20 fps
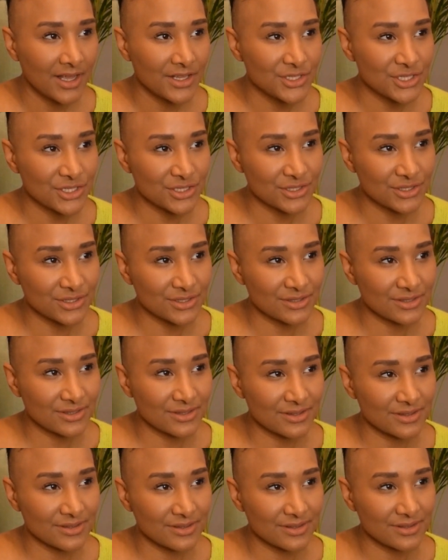Just,
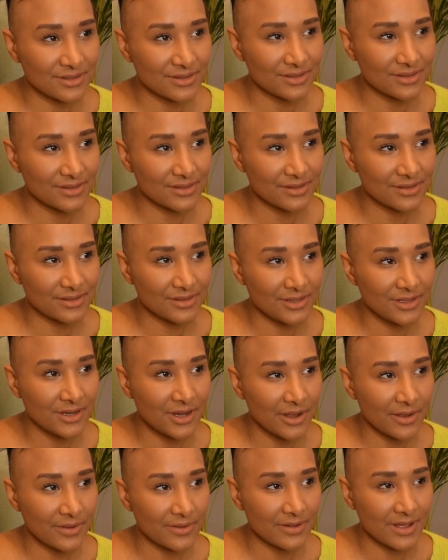you know,
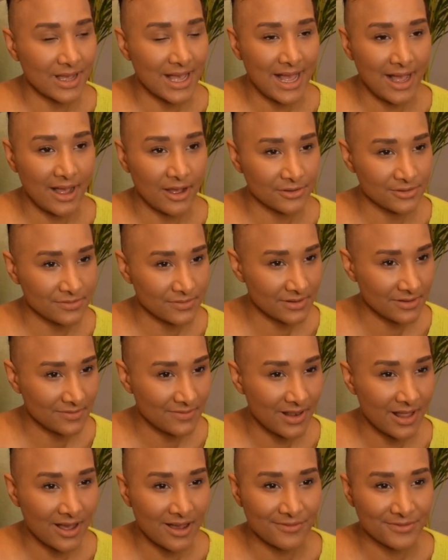a house full
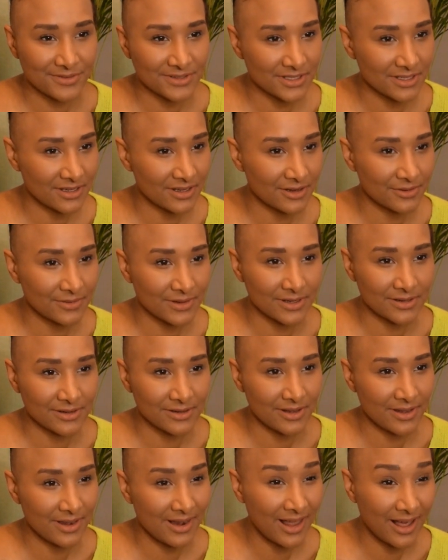of laughter and
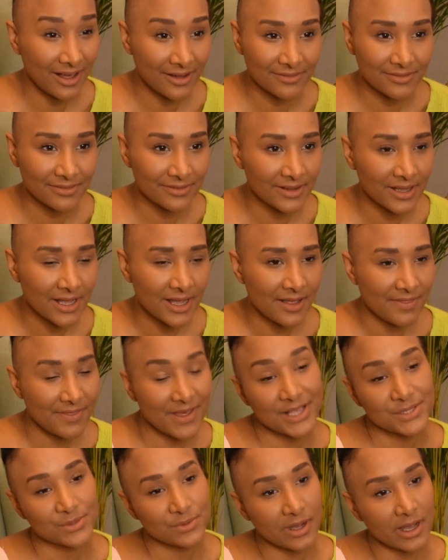love.
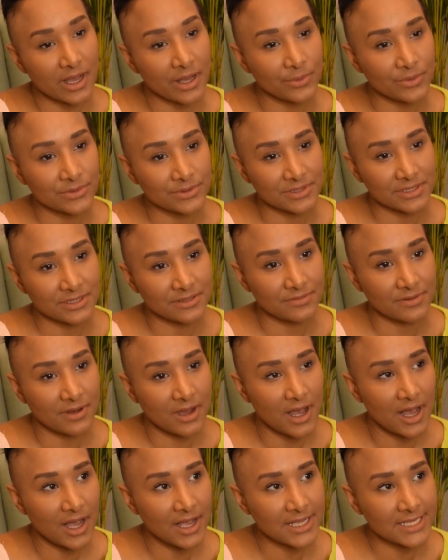That's what I wanted for
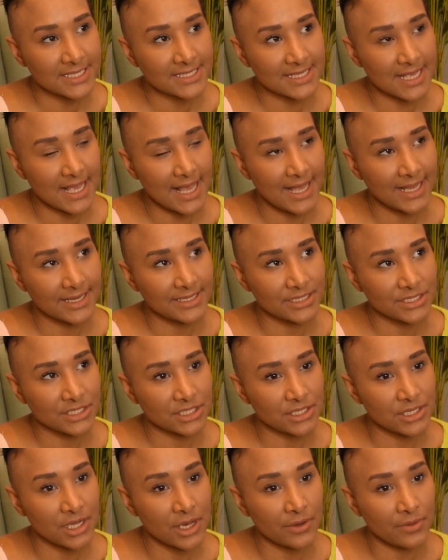us, and
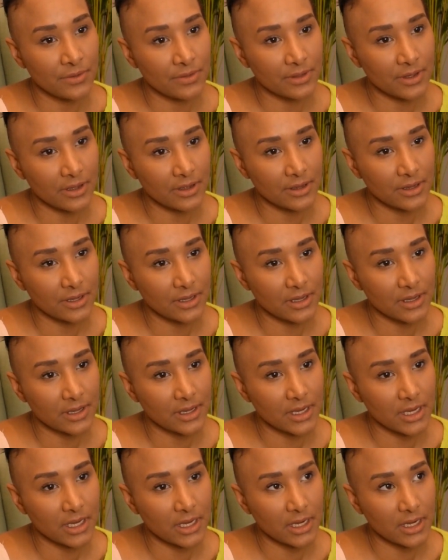to know that
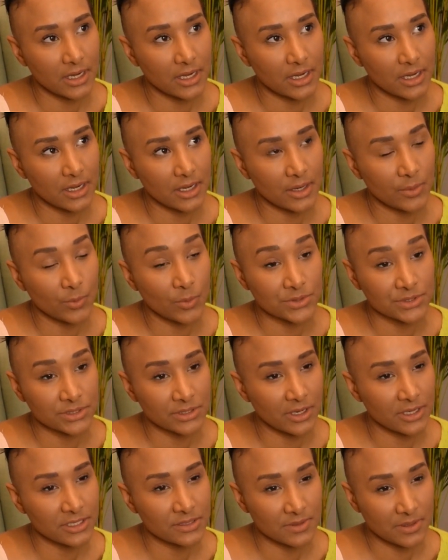it wasn't
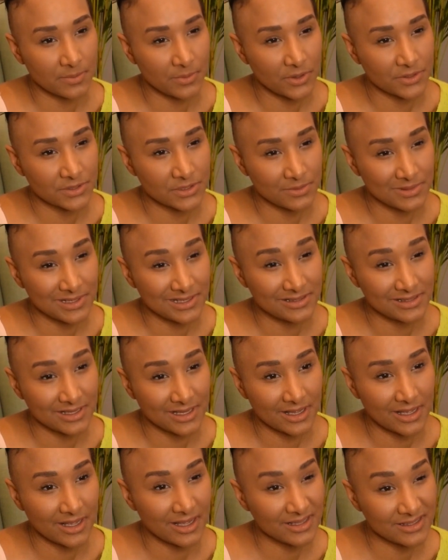going to be a possibility,
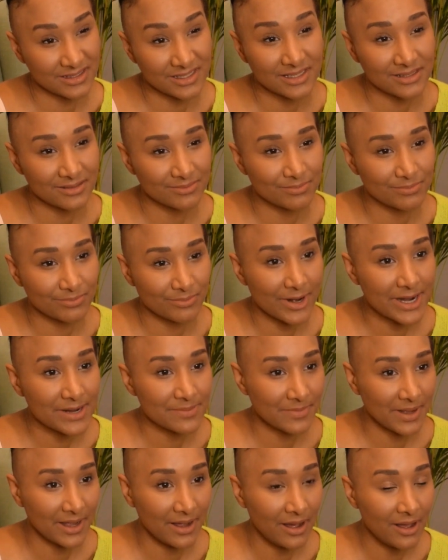it did
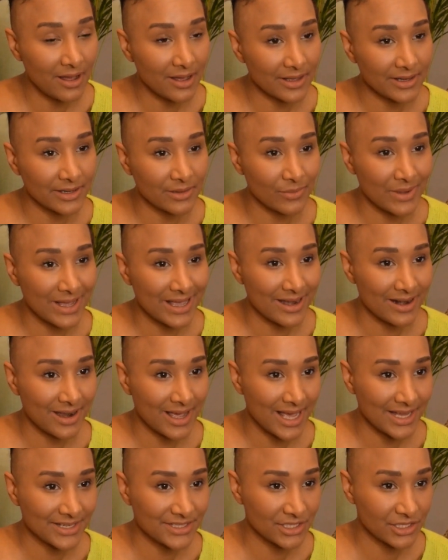break my heart in a way, and I
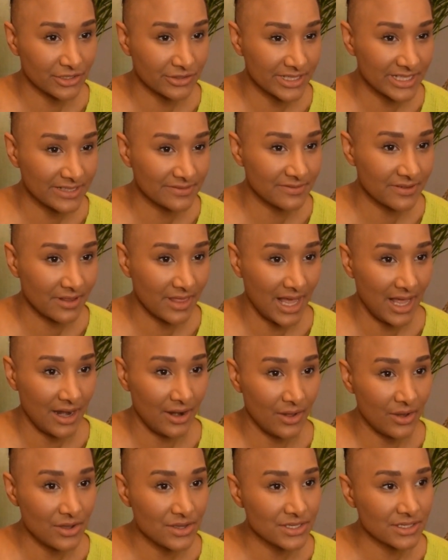had to grieve for that
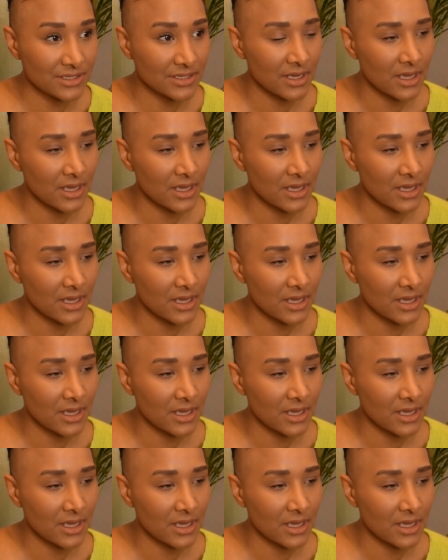loss.